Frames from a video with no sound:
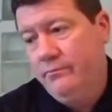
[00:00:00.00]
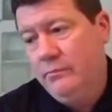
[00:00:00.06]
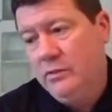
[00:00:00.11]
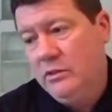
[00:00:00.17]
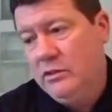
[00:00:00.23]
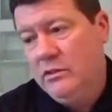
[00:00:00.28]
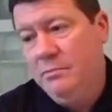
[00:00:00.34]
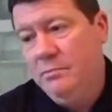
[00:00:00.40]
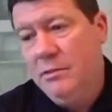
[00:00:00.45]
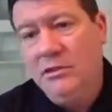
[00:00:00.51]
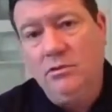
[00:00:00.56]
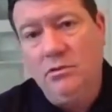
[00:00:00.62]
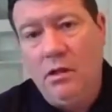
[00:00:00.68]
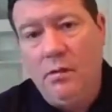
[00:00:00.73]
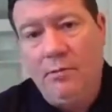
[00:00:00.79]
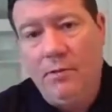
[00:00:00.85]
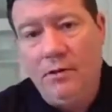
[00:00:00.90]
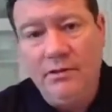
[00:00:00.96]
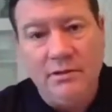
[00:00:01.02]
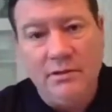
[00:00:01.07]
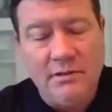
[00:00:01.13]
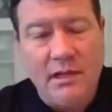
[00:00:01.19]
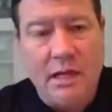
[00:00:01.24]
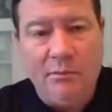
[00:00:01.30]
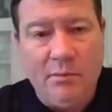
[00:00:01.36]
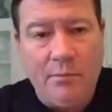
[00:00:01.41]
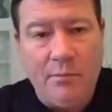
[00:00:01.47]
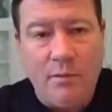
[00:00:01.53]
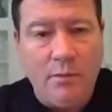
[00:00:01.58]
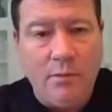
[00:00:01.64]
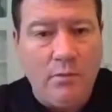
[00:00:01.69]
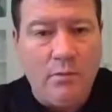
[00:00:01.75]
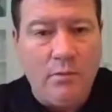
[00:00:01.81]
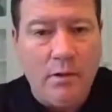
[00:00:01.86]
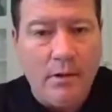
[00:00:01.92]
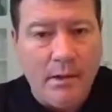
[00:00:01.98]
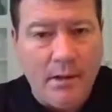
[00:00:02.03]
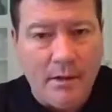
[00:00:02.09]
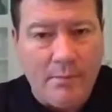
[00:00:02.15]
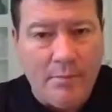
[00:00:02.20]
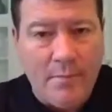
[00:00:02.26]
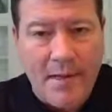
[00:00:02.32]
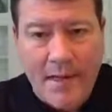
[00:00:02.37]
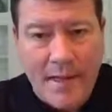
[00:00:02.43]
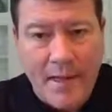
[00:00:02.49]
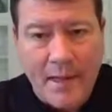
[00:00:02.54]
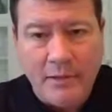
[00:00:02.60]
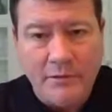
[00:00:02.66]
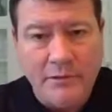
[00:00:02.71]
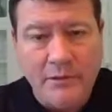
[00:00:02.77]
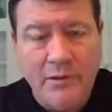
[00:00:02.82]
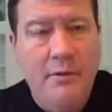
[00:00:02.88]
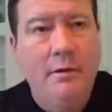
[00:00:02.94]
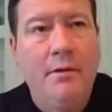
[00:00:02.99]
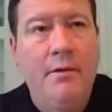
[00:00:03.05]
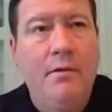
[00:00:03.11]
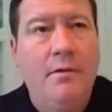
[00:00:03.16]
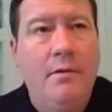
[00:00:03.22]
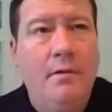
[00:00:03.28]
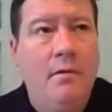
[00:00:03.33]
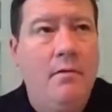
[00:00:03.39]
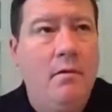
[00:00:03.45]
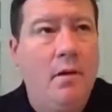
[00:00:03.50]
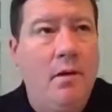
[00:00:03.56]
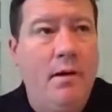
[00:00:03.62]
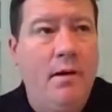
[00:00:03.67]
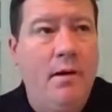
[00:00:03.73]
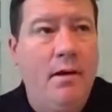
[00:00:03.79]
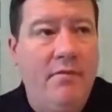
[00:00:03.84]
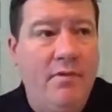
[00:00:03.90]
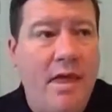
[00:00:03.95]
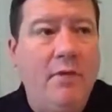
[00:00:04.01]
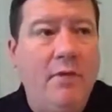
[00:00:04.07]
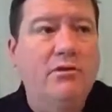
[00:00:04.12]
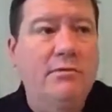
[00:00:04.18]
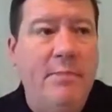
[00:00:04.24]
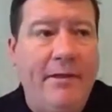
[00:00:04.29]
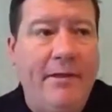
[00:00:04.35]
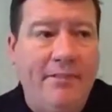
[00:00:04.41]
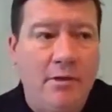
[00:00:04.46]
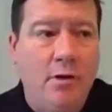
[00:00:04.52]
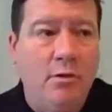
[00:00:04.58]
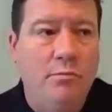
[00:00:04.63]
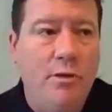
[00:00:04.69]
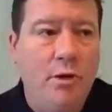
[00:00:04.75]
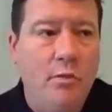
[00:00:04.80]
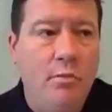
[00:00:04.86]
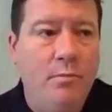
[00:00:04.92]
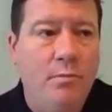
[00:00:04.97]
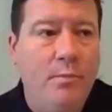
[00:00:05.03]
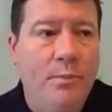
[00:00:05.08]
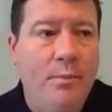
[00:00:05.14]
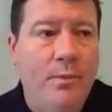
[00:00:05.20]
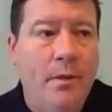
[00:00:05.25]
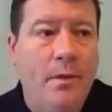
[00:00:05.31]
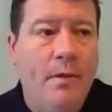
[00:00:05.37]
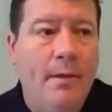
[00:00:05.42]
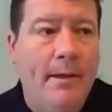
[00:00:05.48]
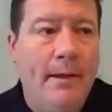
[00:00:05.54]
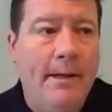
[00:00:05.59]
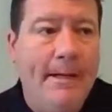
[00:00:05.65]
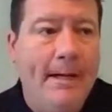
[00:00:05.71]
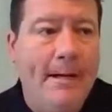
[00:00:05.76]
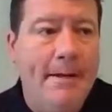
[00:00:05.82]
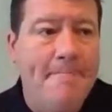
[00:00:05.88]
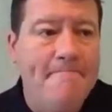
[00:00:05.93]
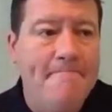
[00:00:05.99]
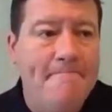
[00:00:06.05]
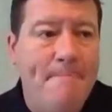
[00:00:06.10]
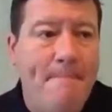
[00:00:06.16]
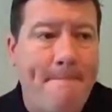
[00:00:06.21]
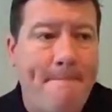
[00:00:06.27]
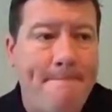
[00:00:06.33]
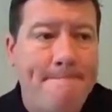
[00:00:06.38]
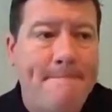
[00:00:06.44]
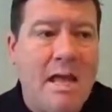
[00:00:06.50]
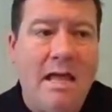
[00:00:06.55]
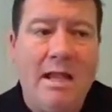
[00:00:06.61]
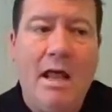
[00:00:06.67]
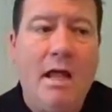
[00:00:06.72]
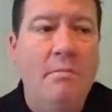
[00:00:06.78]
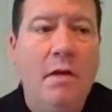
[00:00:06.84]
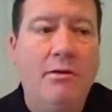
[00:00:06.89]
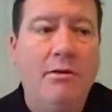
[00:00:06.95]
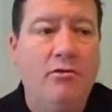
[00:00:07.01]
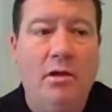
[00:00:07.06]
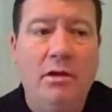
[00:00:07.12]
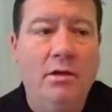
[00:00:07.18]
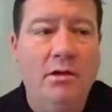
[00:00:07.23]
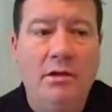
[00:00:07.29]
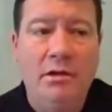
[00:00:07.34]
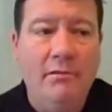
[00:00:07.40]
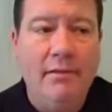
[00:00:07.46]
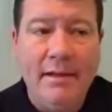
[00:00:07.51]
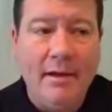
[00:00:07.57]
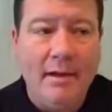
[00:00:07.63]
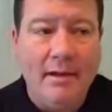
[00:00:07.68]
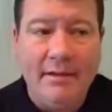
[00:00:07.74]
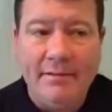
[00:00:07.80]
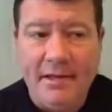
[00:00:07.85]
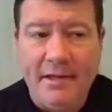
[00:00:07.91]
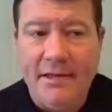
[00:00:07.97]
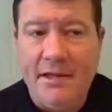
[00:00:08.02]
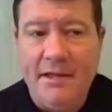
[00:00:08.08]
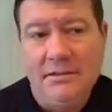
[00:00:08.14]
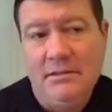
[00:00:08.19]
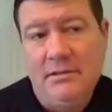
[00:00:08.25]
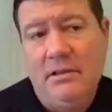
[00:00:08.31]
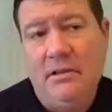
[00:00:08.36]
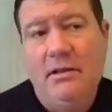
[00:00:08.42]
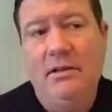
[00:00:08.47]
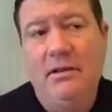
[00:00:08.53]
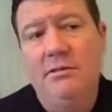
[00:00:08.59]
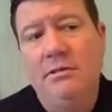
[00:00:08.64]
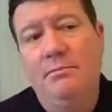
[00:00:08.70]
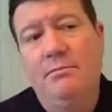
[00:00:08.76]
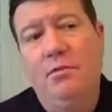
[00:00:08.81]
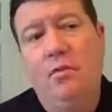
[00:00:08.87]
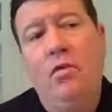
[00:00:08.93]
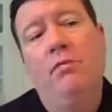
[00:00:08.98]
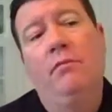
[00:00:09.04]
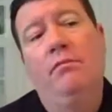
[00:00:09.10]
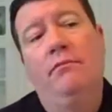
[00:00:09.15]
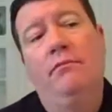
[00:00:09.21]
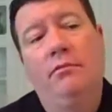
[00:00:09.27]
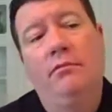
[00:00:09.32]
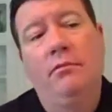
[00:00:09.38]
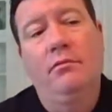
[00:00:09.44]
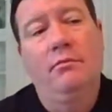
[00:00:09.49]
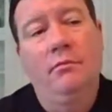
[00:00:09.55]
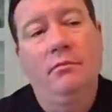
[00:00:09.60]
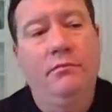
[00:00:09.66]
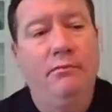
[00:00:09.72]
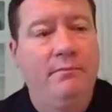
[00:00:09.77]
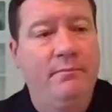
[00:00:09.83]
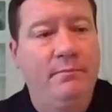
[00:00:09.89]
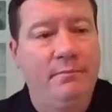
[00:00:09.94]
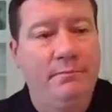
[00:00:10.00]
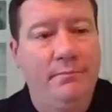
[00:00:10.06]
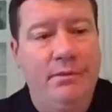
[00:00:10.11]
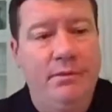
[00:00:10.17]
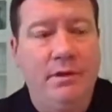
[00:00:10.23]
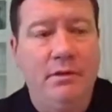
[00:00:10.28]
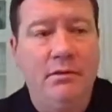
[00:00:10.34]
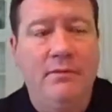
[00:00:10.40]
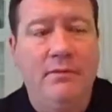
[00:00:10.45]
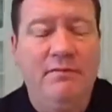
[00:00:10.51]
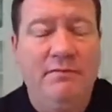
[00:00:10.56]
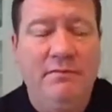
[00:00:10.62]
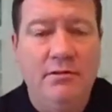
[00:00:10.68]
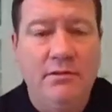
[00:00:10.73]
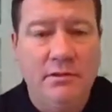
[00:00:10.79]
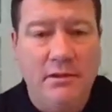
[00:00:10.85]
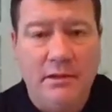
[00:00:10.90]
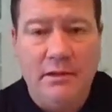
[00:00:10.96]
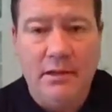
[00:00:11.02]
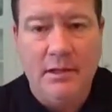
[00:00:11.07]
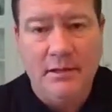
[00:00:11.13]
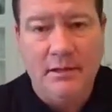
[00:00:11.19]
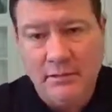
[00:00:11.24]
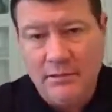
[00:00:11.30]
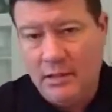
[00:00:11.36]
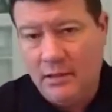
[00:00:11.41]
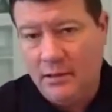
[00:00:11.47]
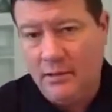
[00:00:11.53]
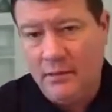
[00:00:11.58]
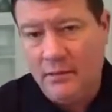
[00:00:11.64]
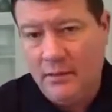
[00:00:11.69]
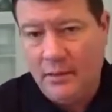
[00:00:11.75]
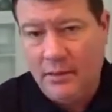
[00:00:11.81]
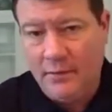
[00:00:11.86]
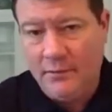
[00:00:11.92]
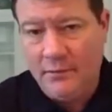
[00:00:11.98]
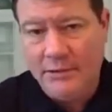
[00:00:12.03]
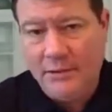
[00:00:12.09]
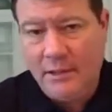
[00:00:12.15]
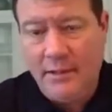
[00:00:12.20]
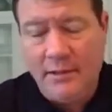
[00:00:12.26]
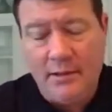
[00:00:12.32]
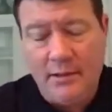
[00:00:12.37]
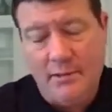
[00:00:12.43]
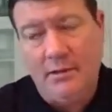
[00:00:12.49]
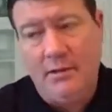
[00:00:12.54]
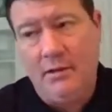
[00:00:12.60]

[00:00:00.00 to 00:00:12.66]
special operations capable badge. Um, and that was my third MEU. Um, and I'm not trying to degrade anything. I just think it's important for particularly folks like us, that they understand